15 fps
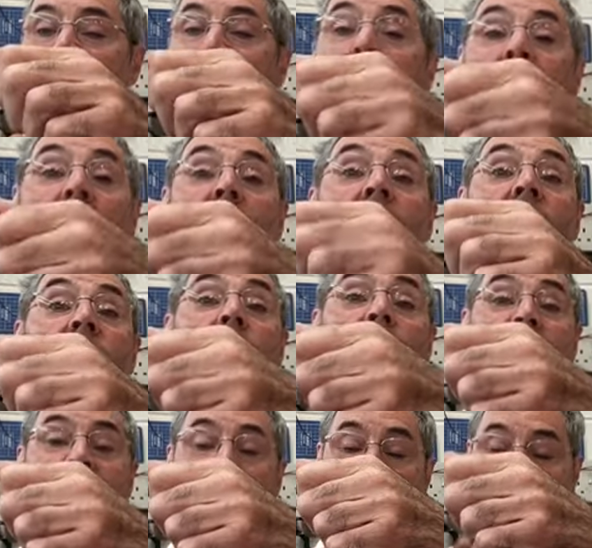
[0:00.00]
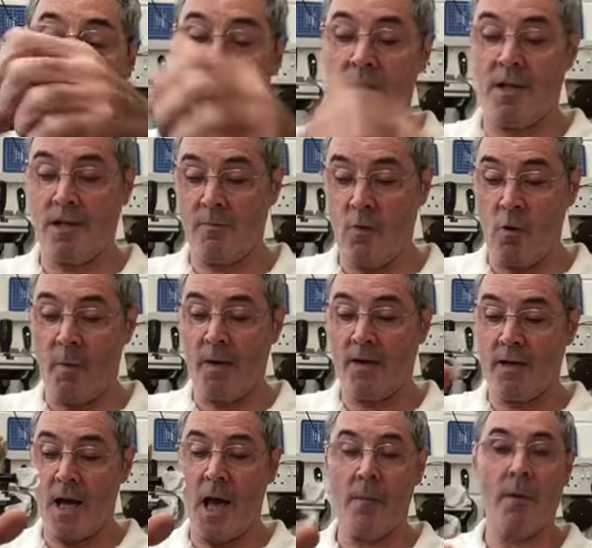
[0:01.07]
I might learn something from it, because at this moment in
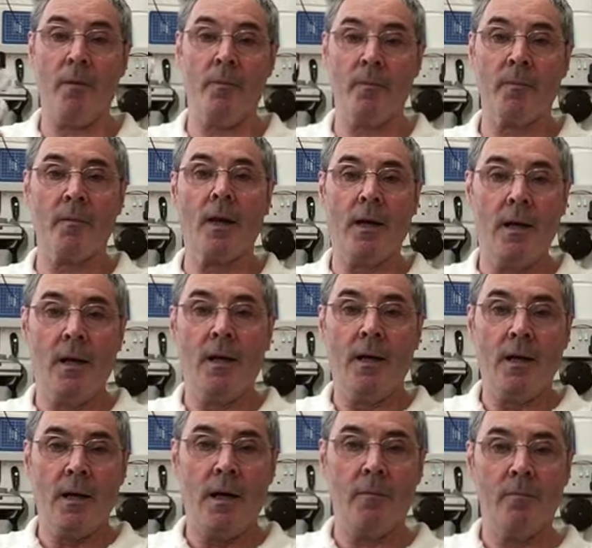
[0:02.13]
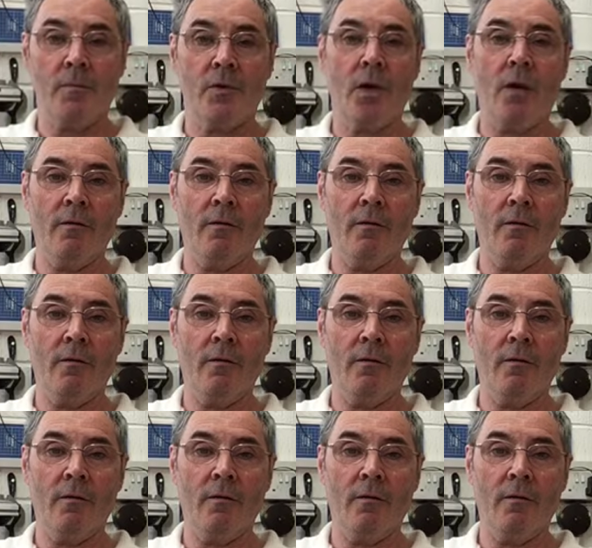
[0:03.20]
time I'm